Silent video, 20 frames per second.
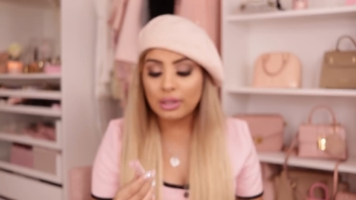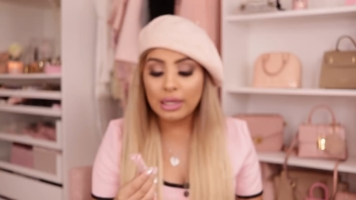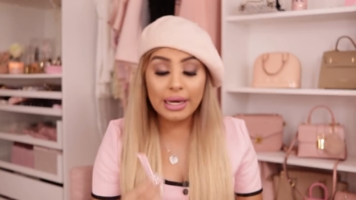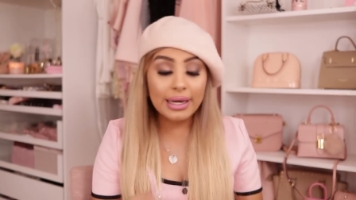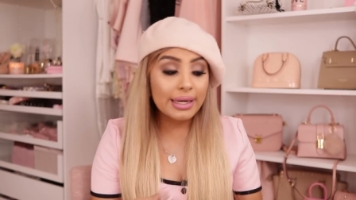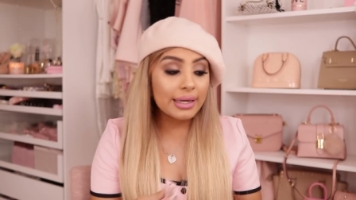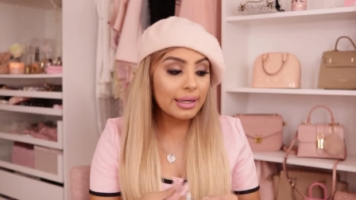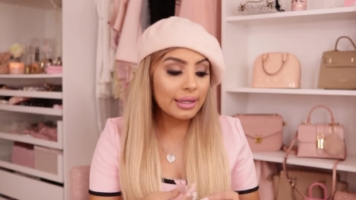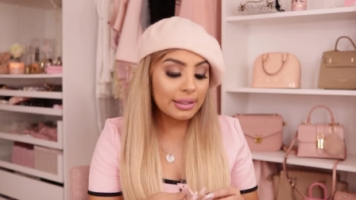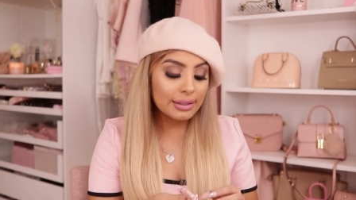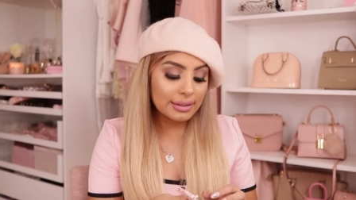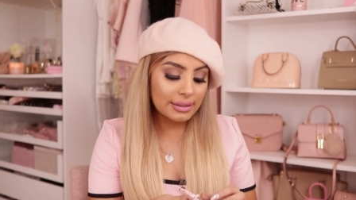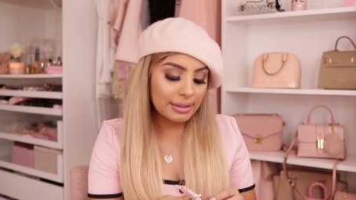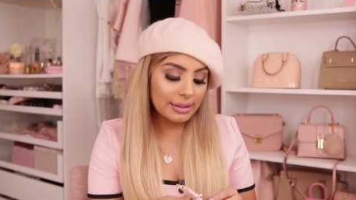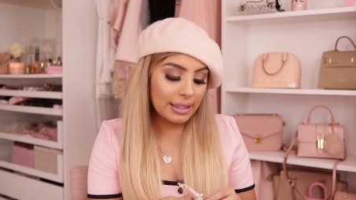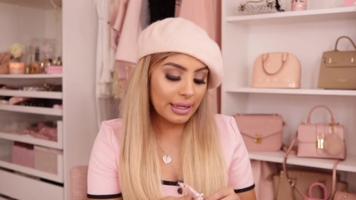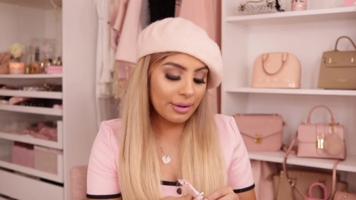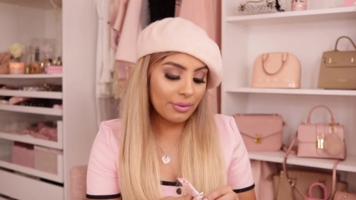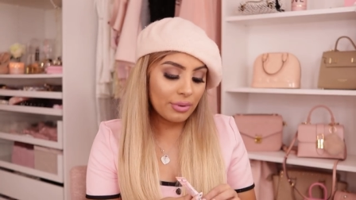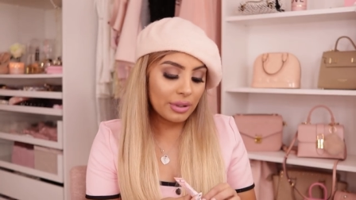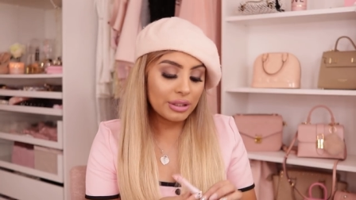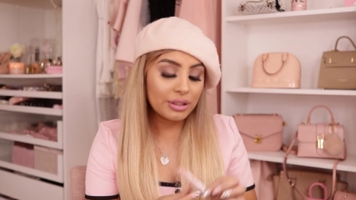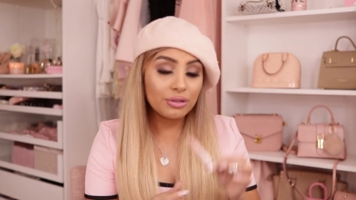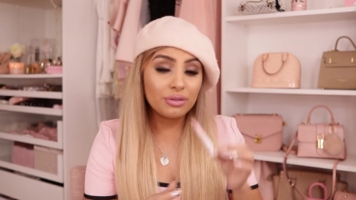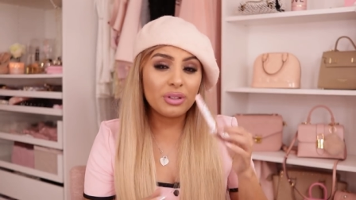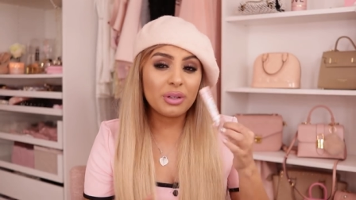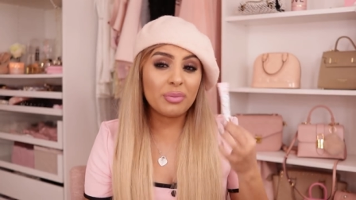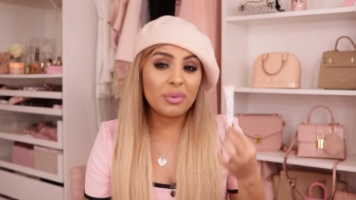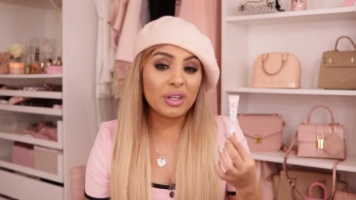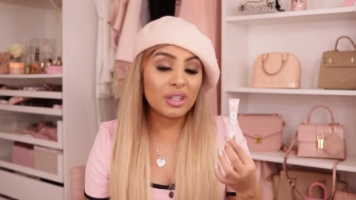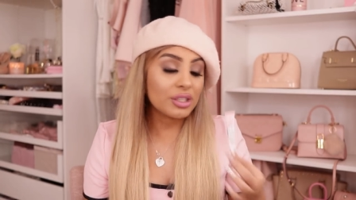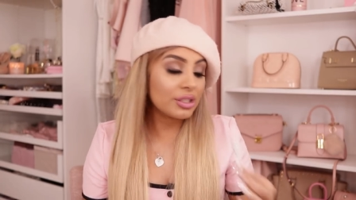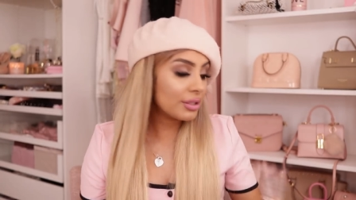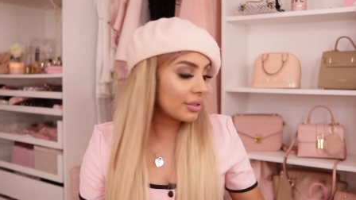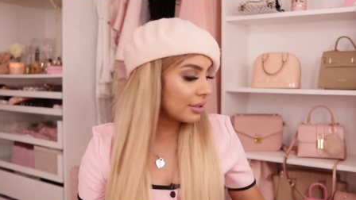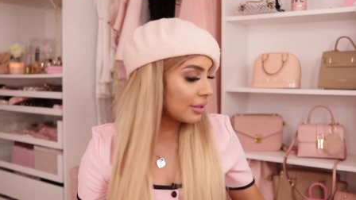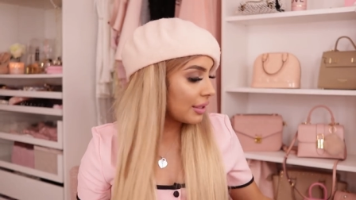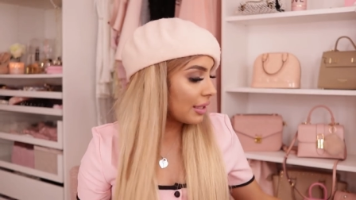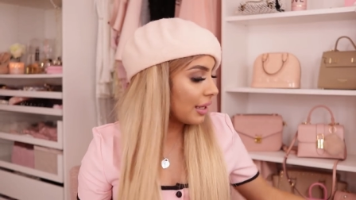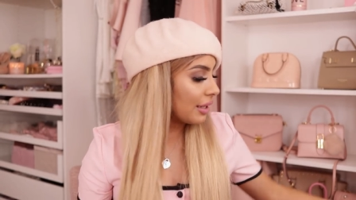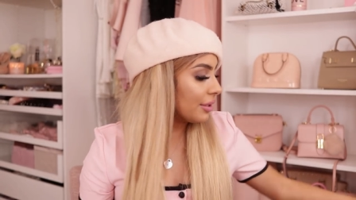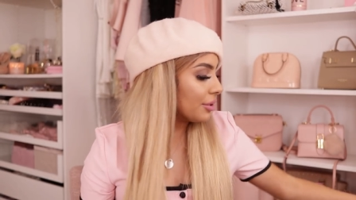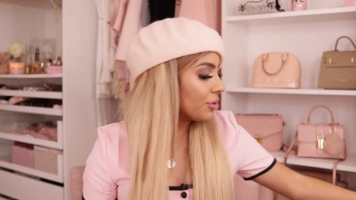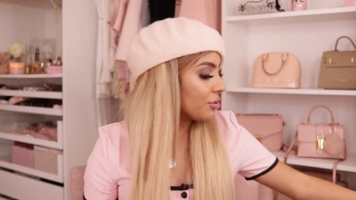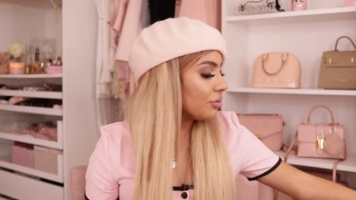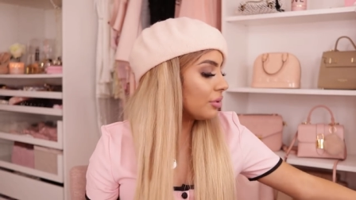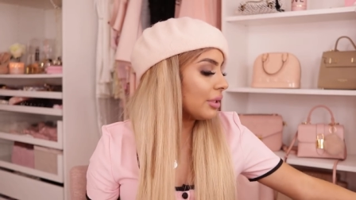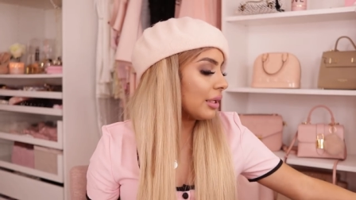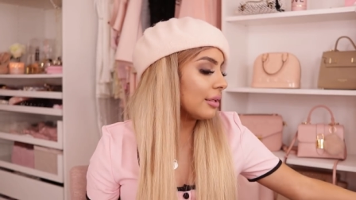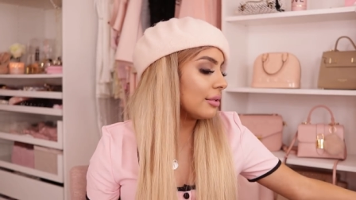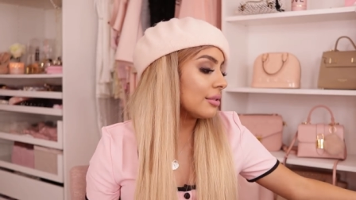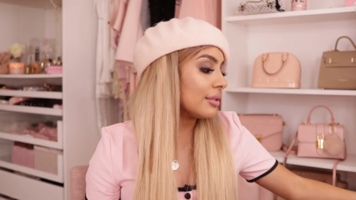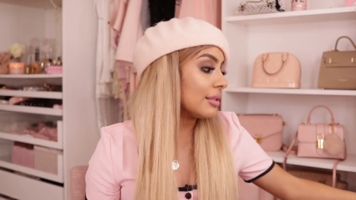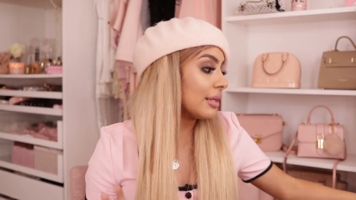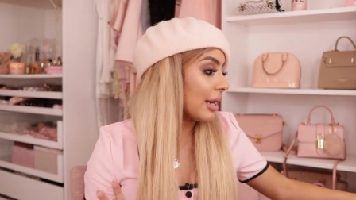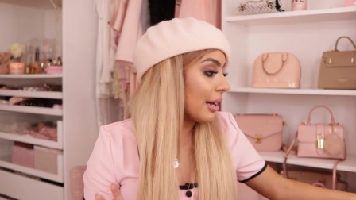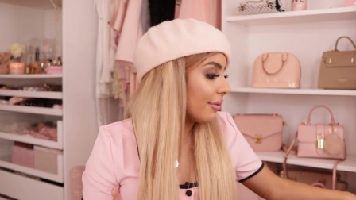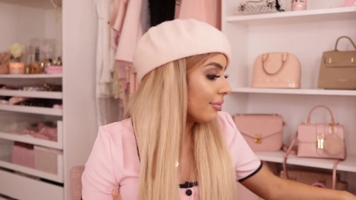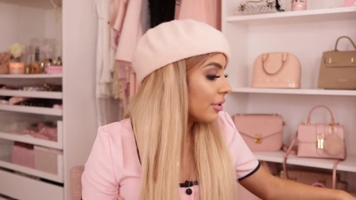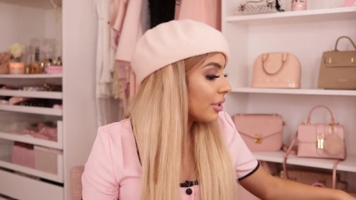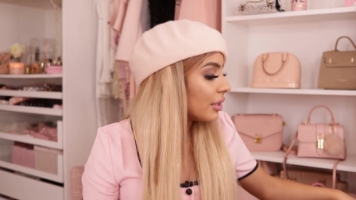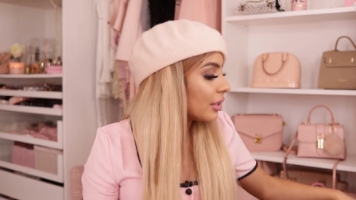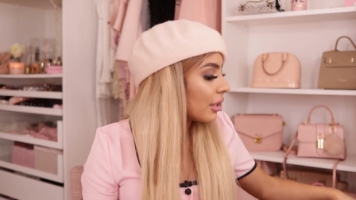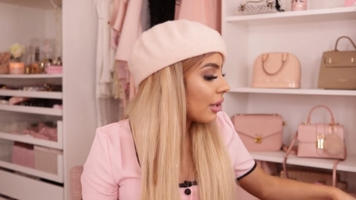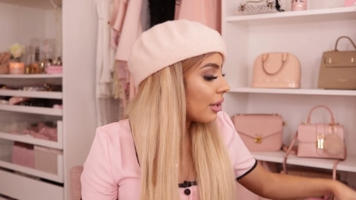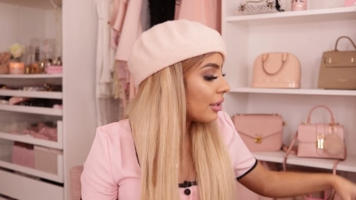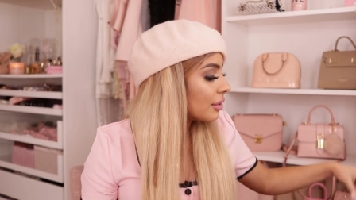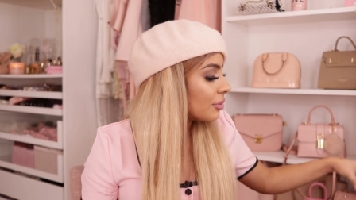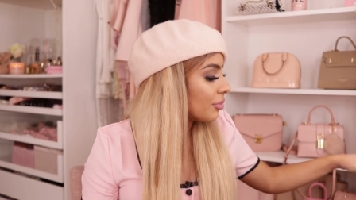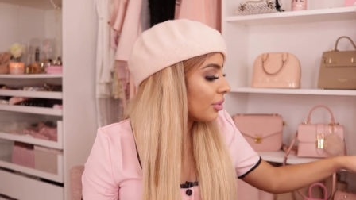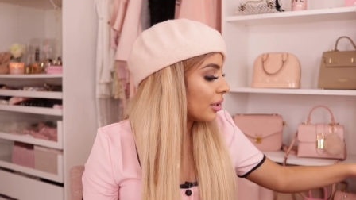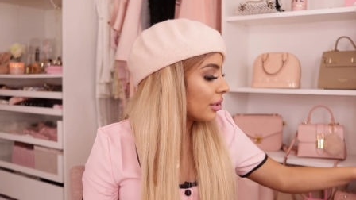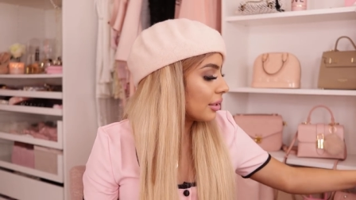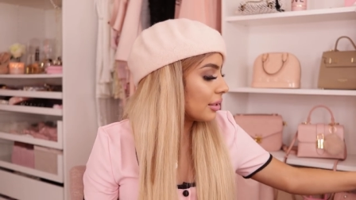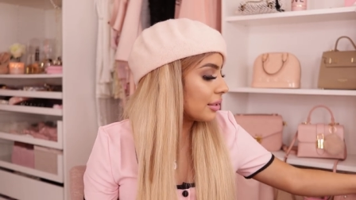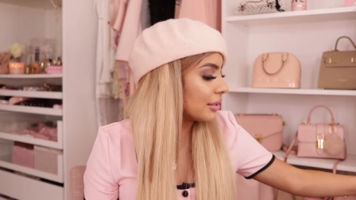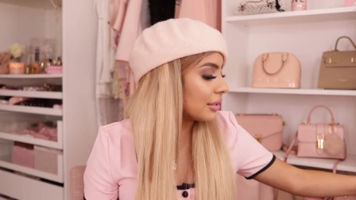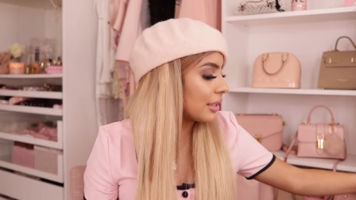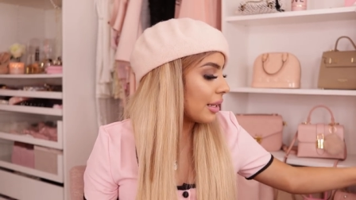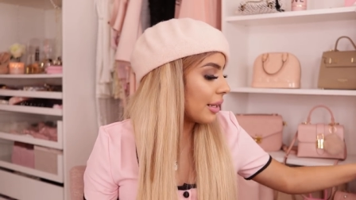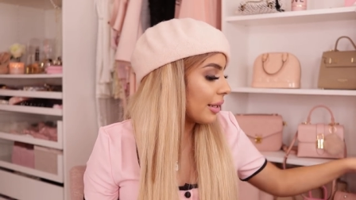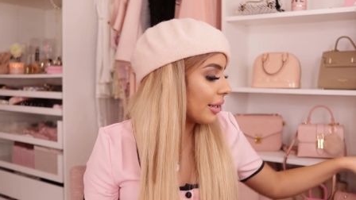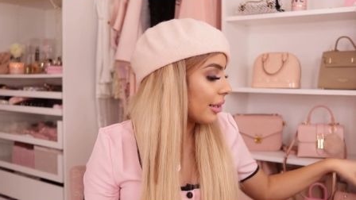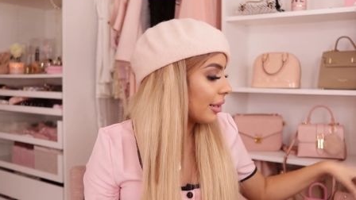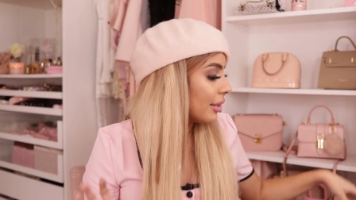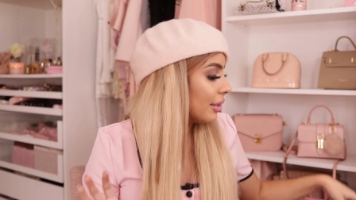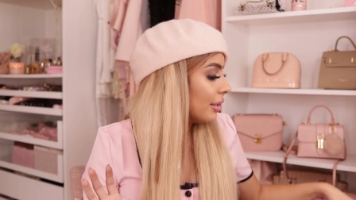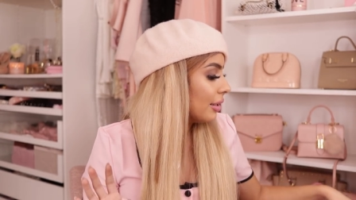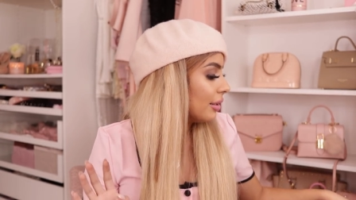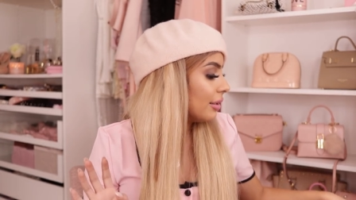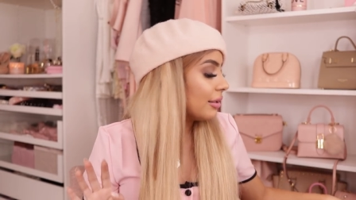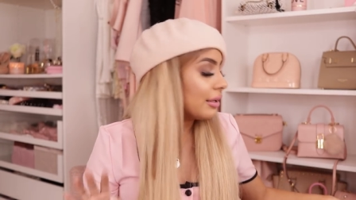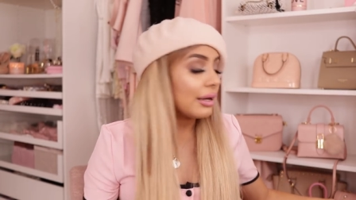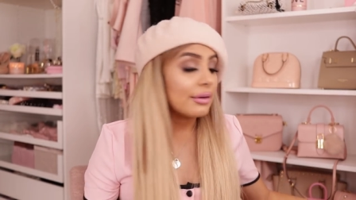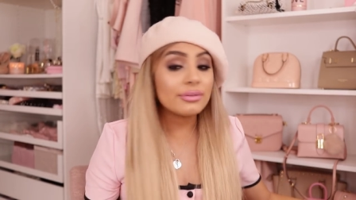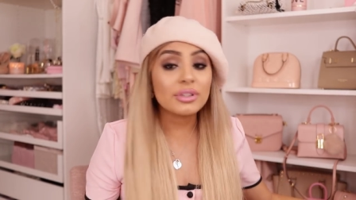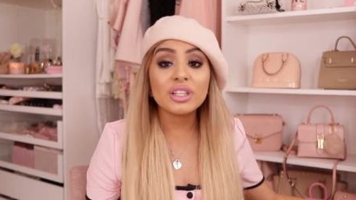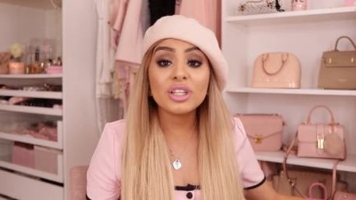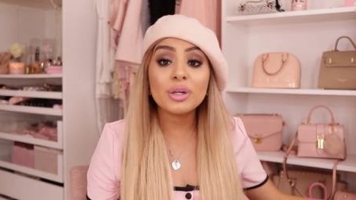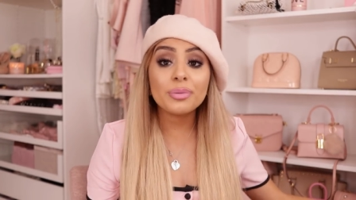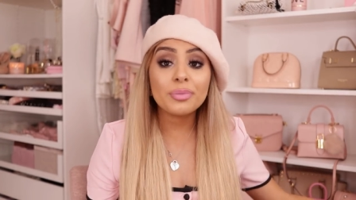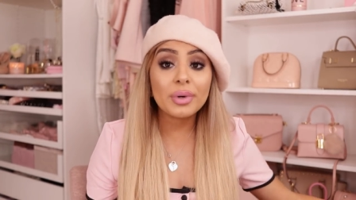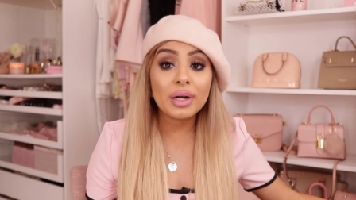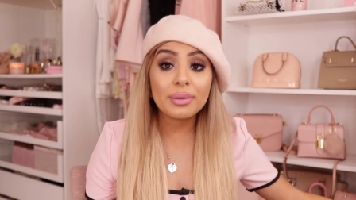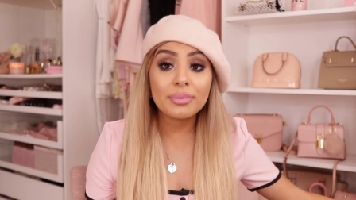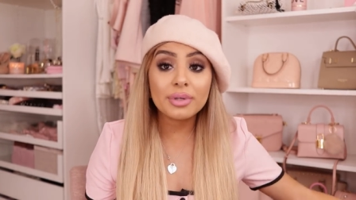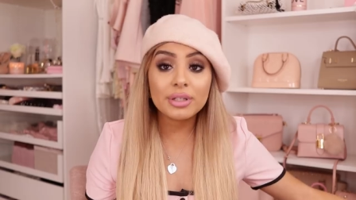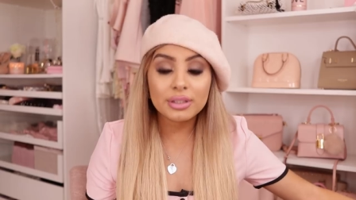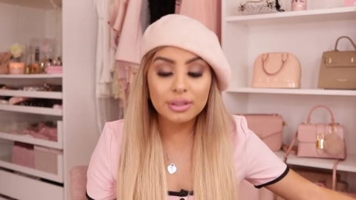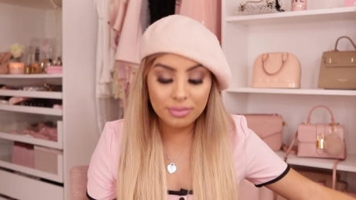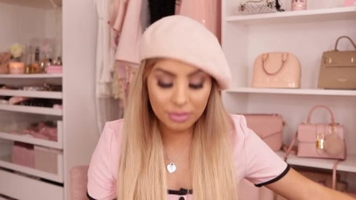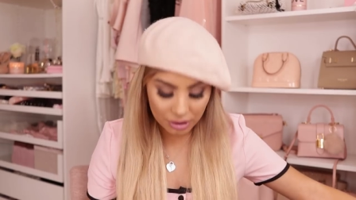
like it. I want to repurchase it actually, I just haven't yet because I have other primers